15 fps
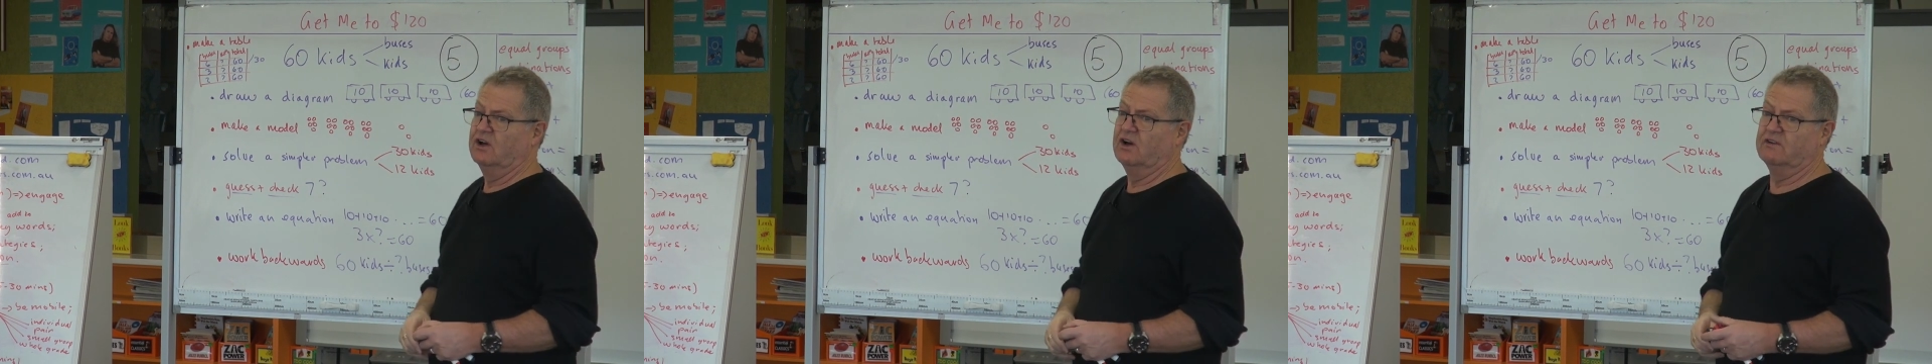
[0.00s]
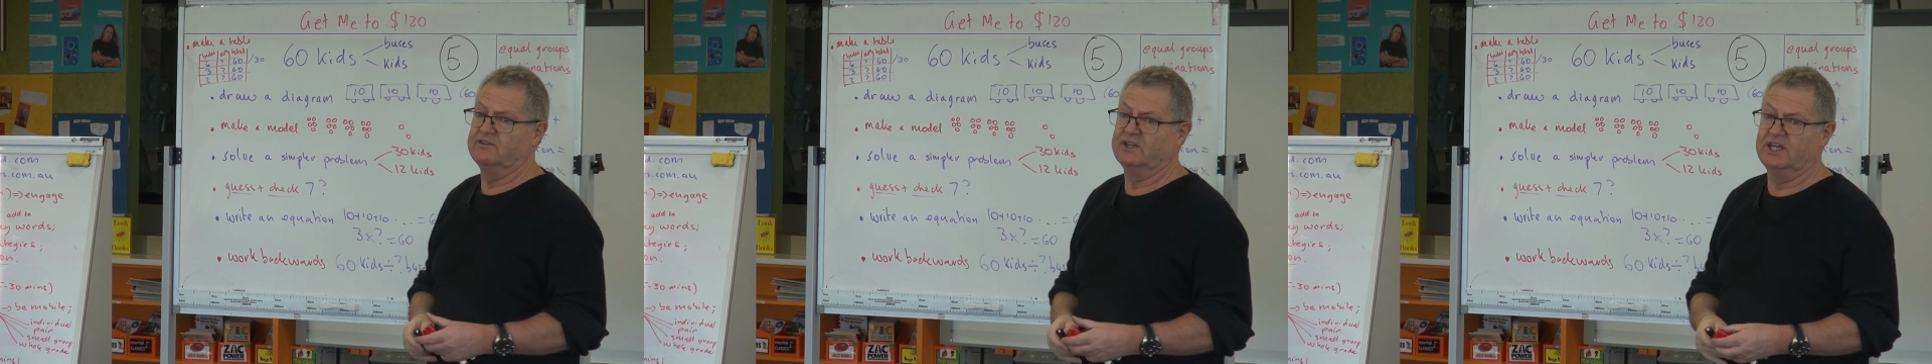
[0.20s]

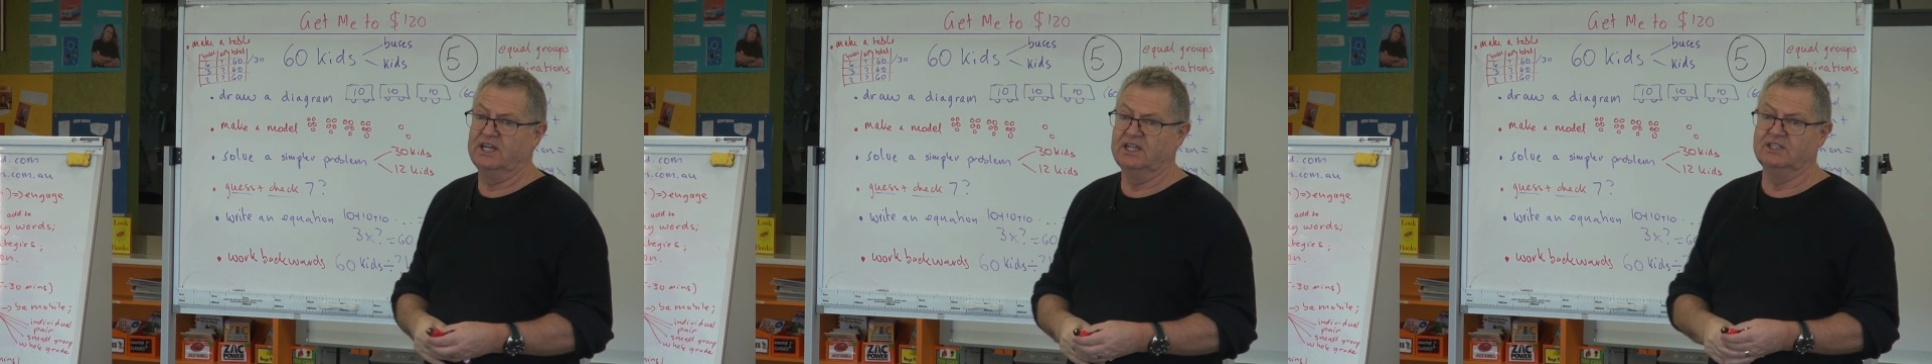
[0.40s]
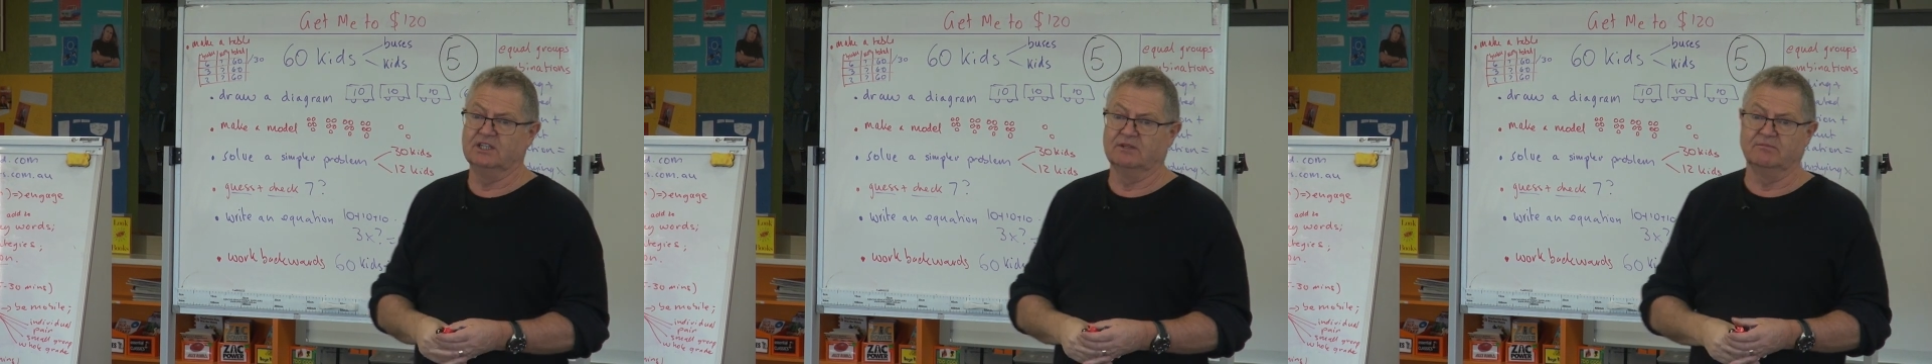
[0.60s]
of
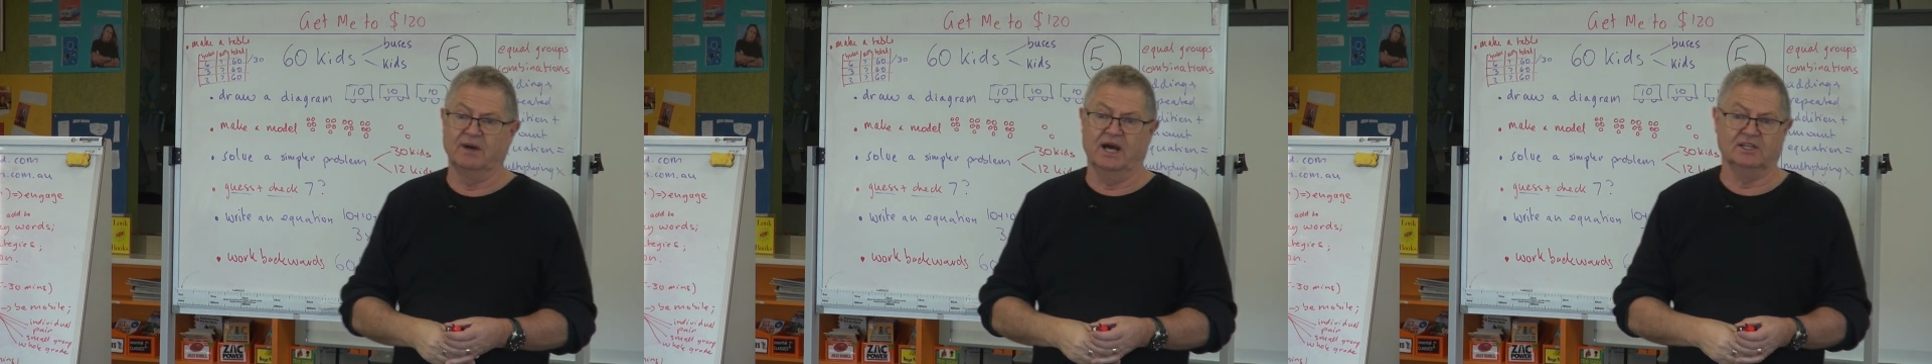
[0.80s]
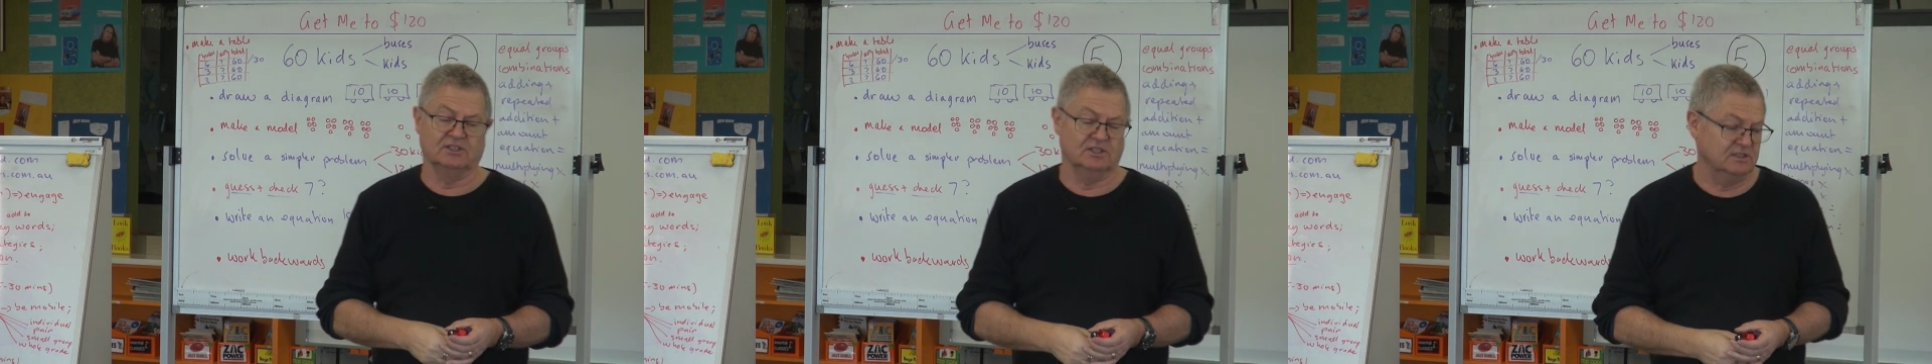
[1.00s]
kids and
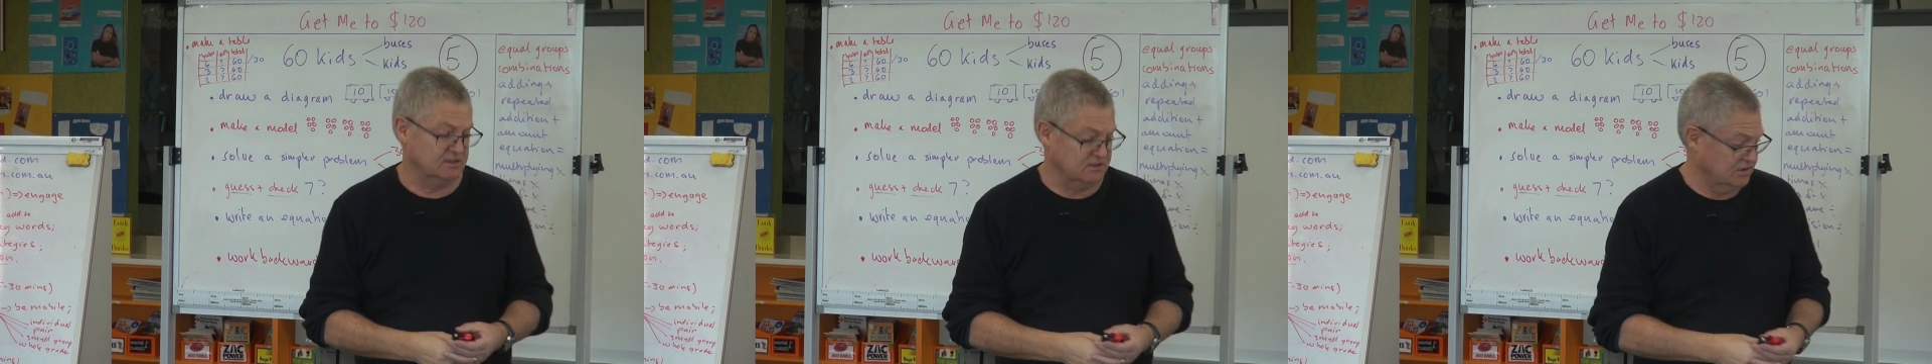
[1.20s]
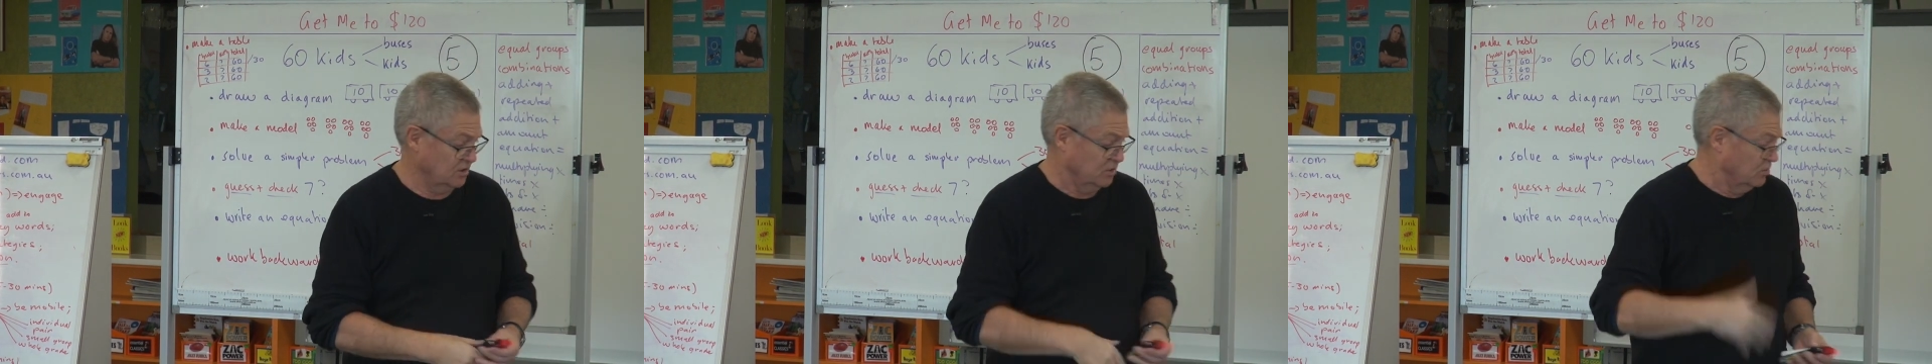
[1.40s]

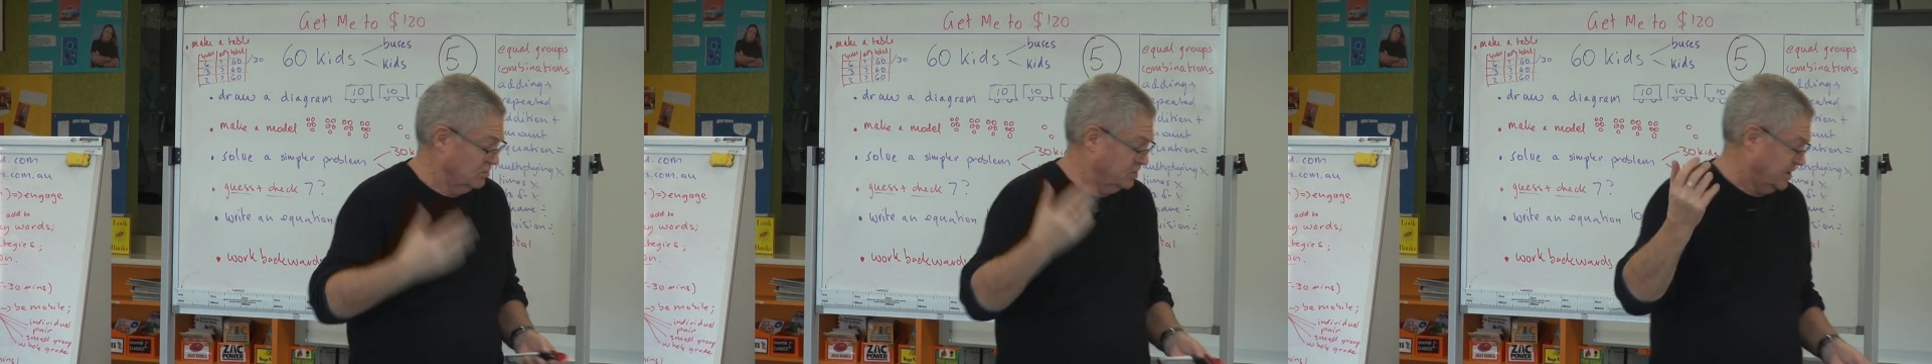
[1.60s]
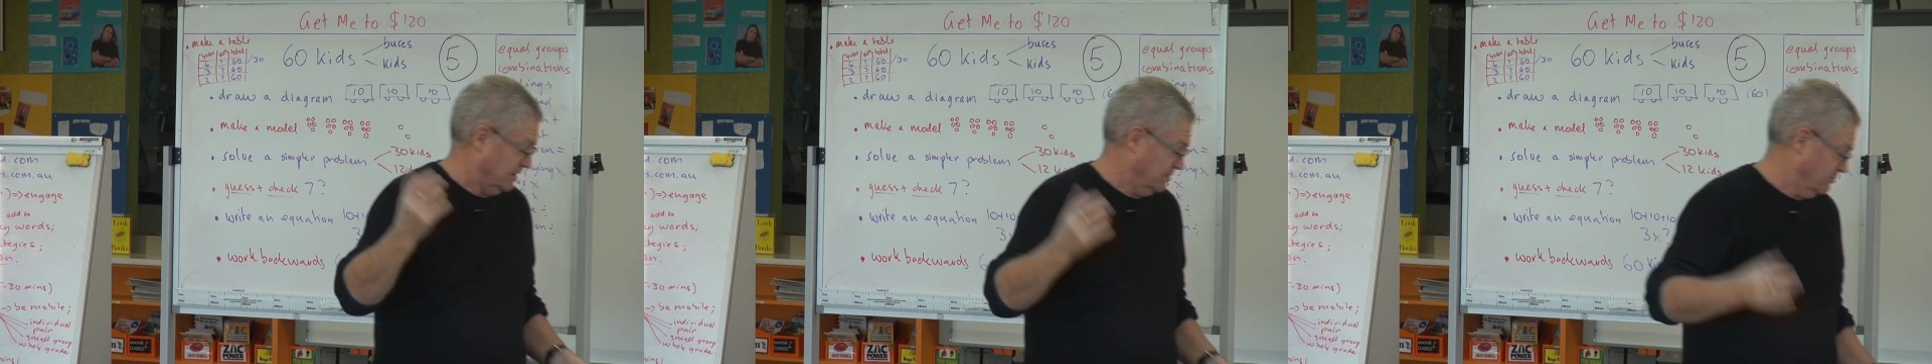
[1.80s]
buses
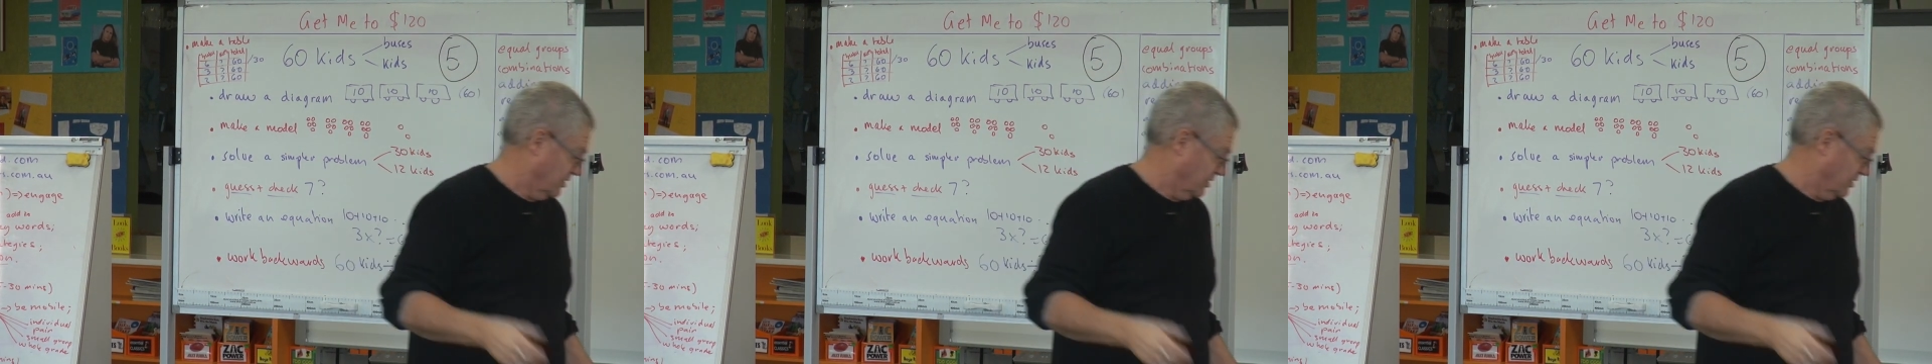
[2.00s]
using